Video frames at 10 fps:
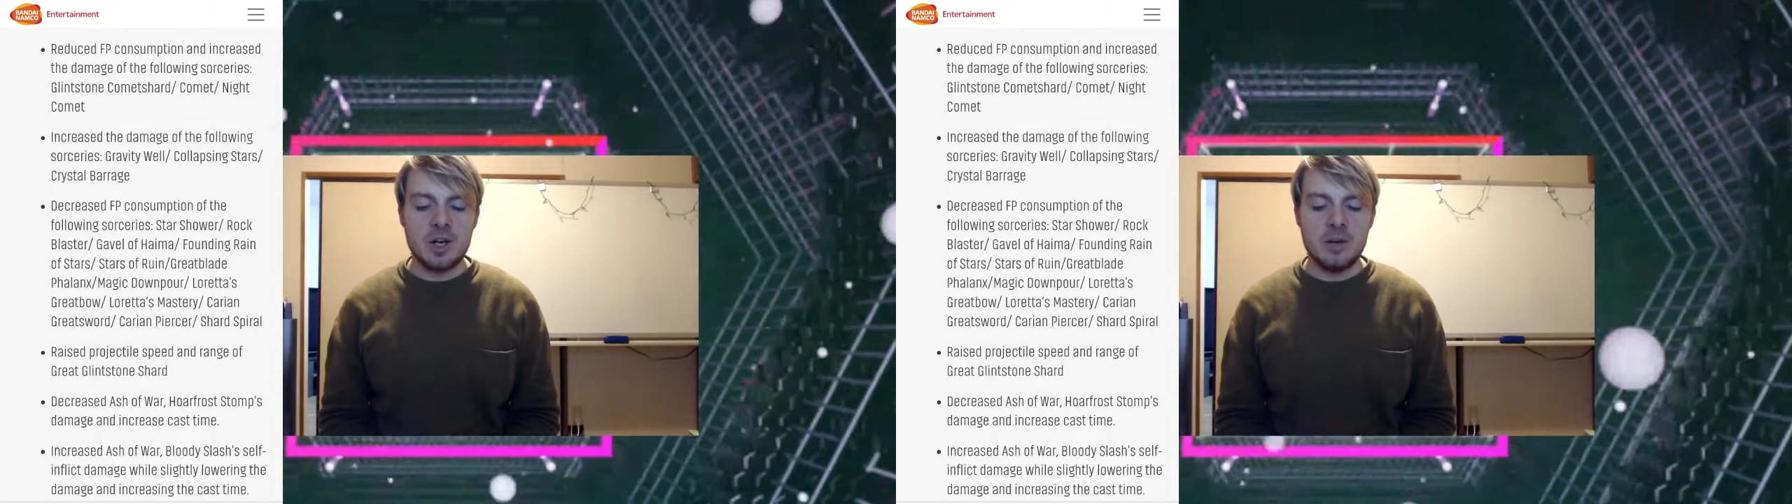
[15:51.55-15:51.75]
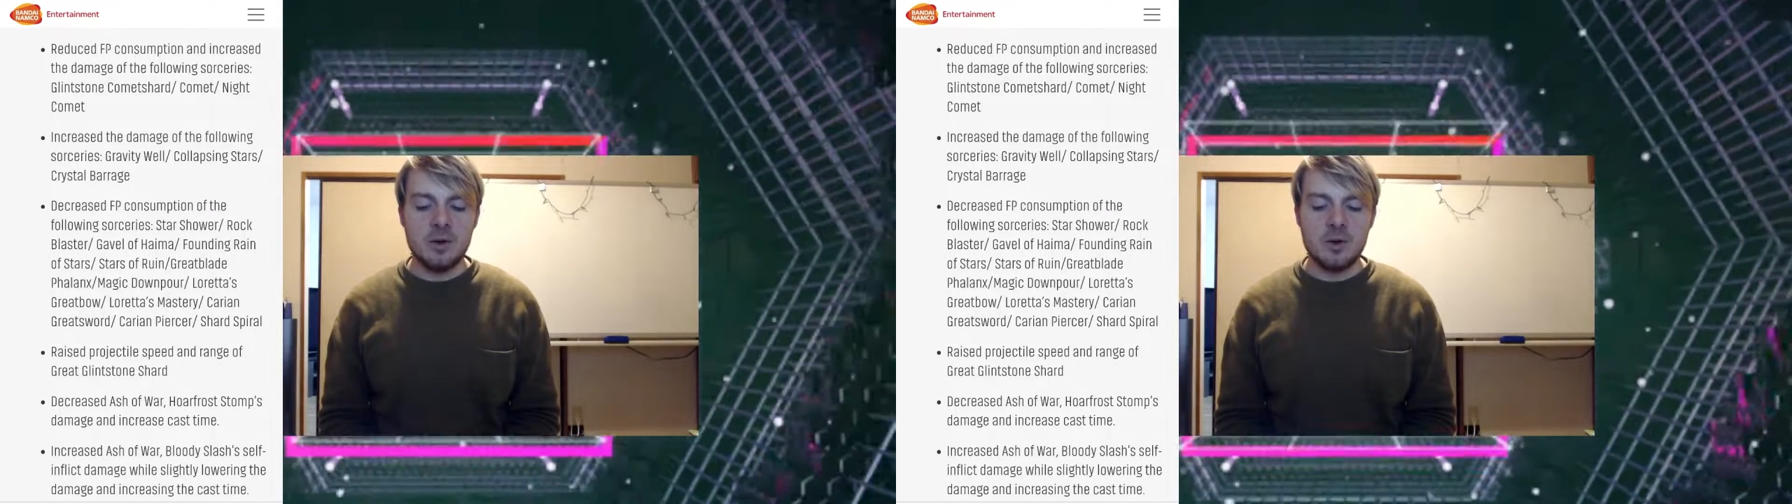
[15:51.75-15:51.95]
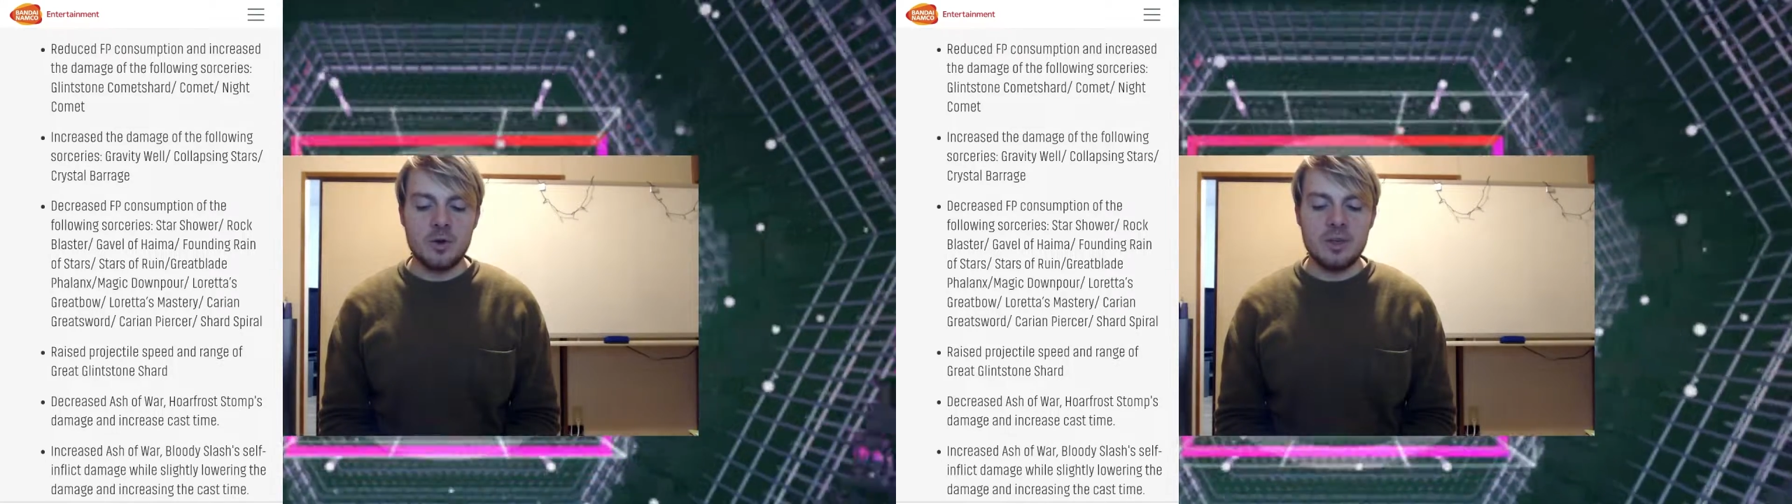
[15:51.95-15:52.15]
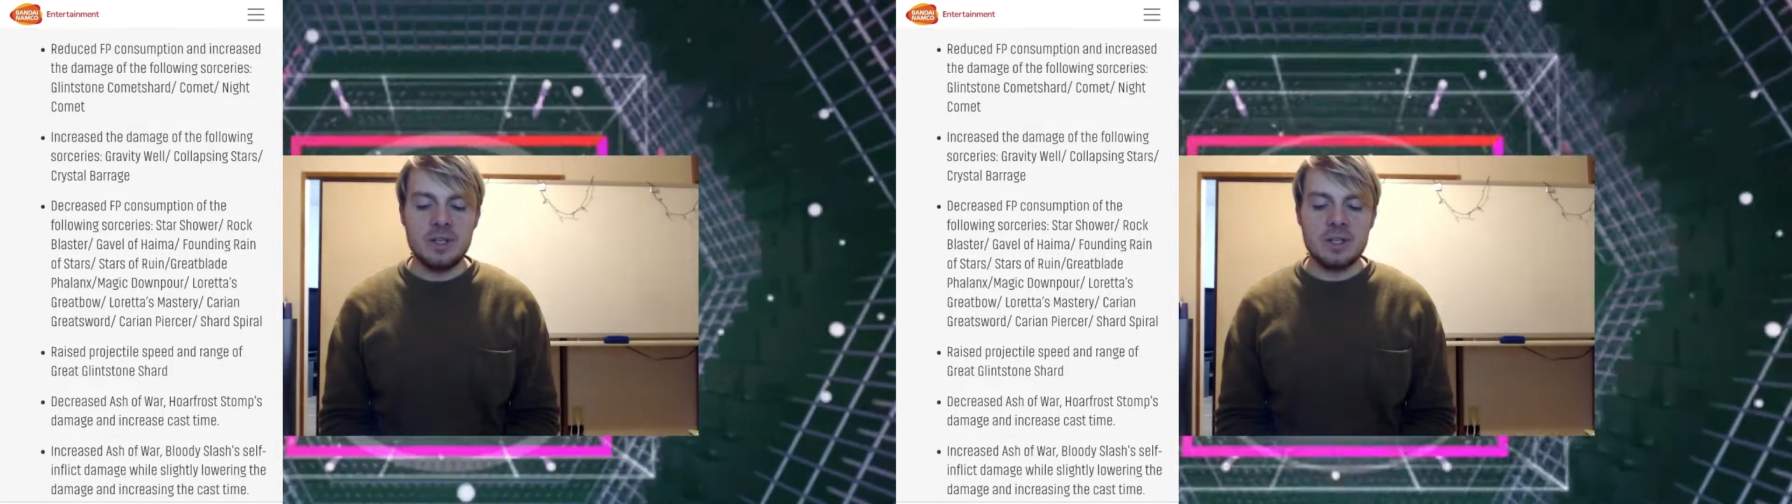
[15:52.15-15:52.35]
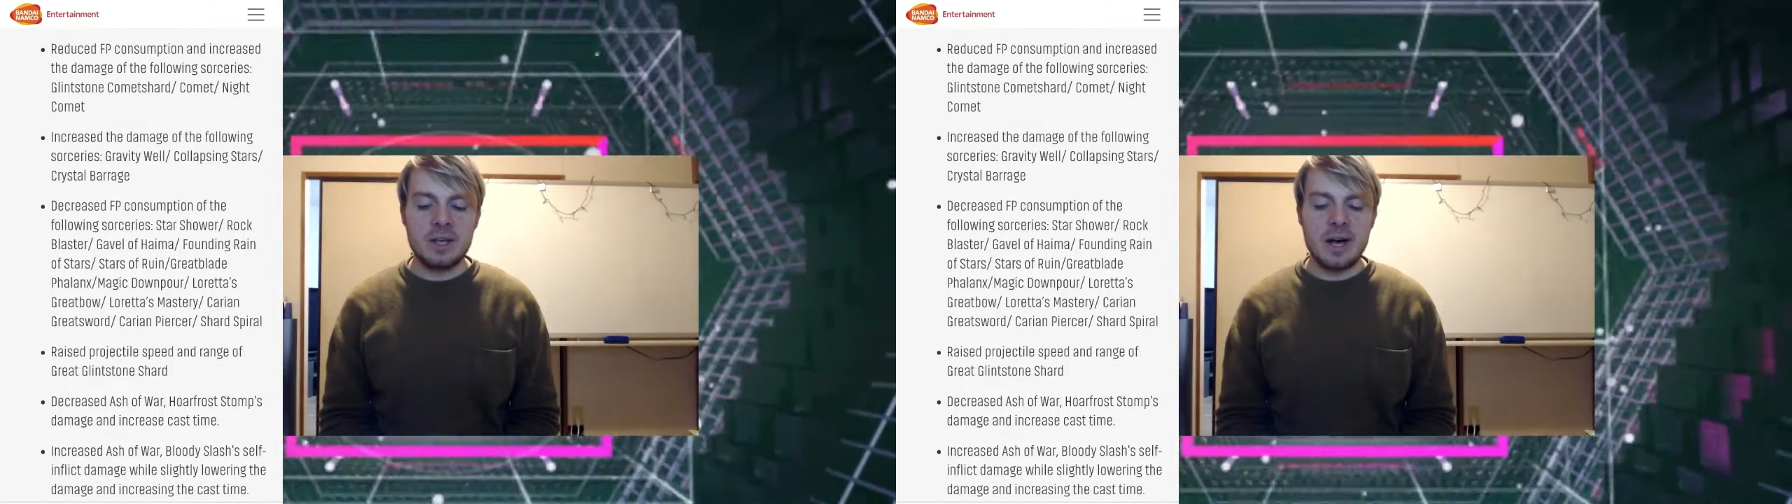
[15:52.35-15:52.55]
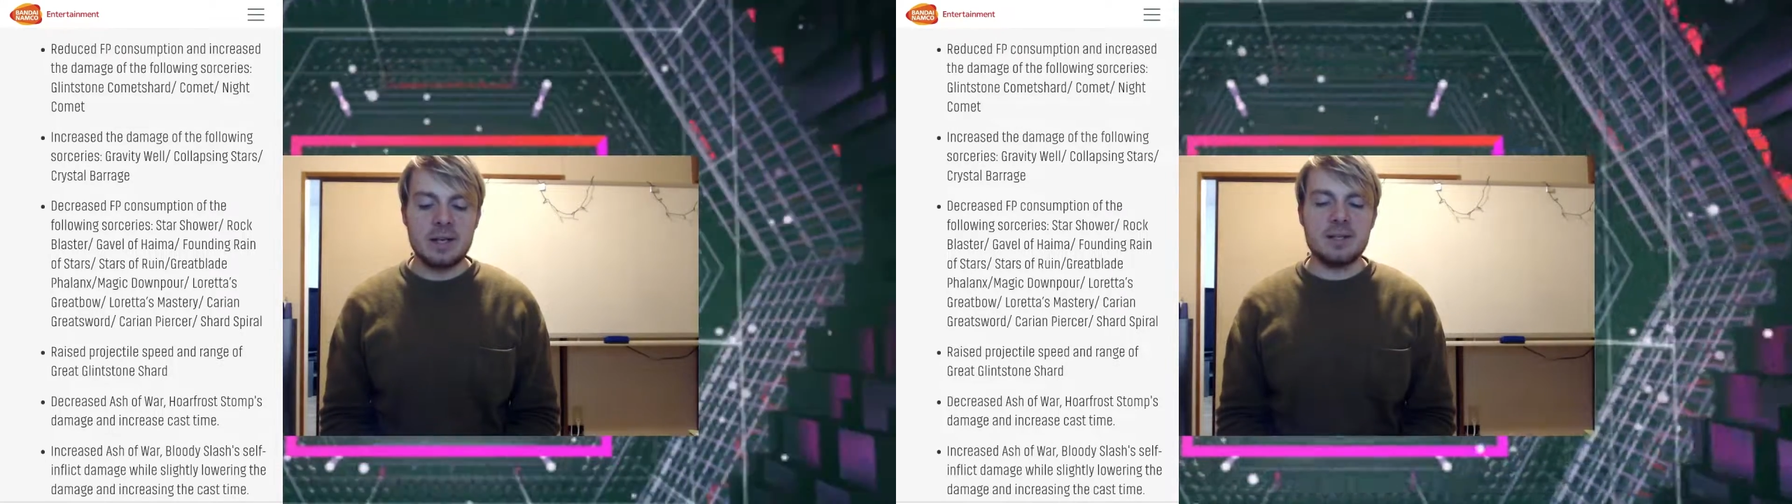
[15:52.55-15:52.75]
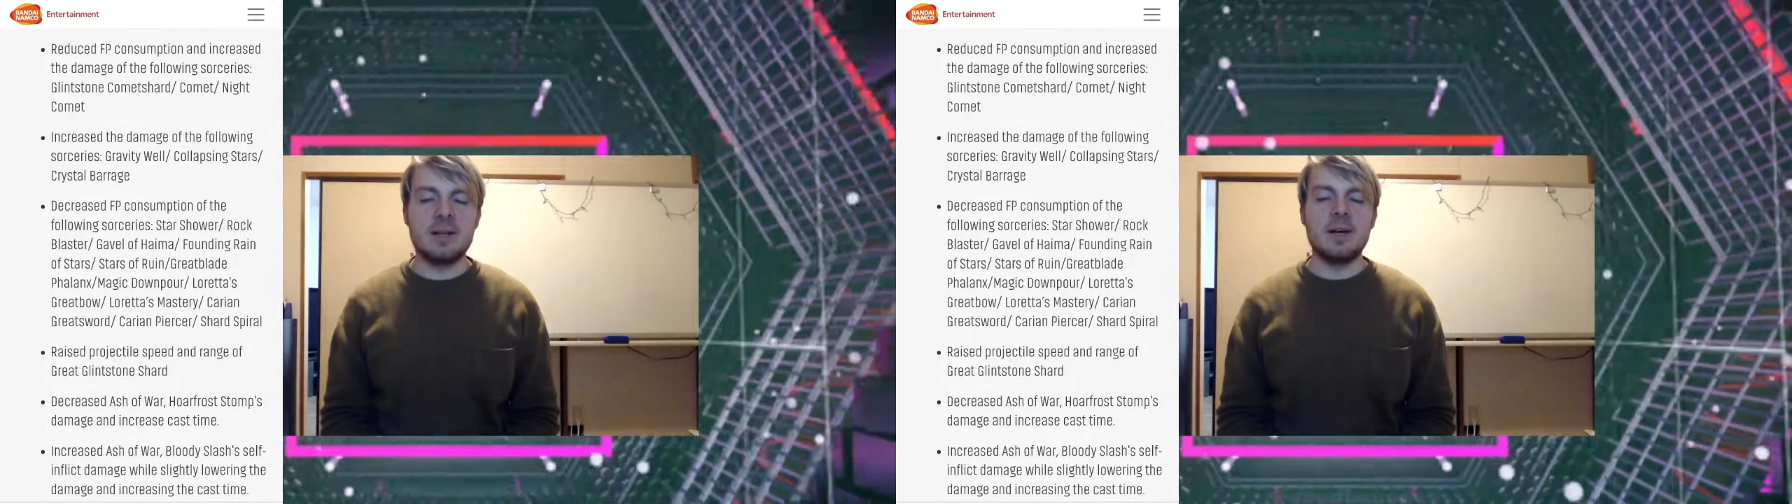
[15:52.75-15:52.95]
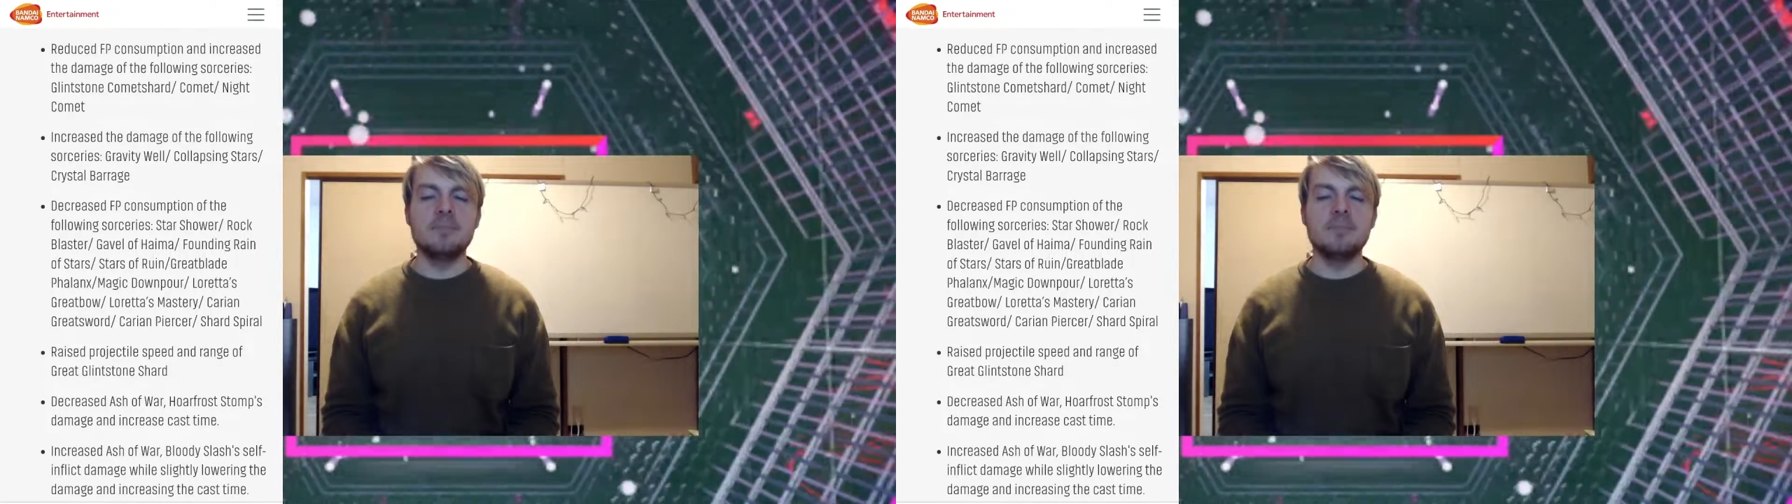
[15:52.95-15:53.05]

and increase cast time.